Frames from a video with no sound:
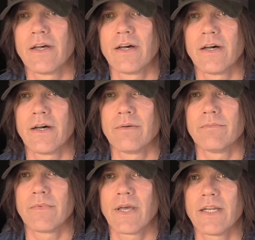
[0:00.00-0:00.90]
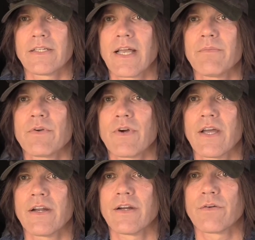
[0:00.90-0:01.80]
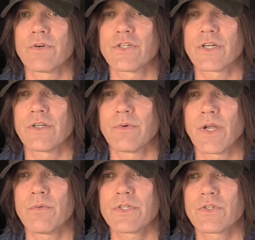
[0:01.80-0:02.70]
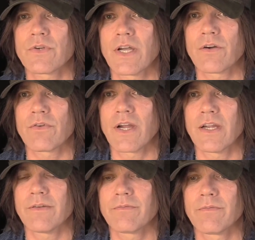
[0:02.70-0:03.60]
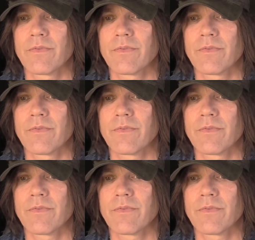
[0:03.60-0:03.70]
Anytime we write an original, we always try to write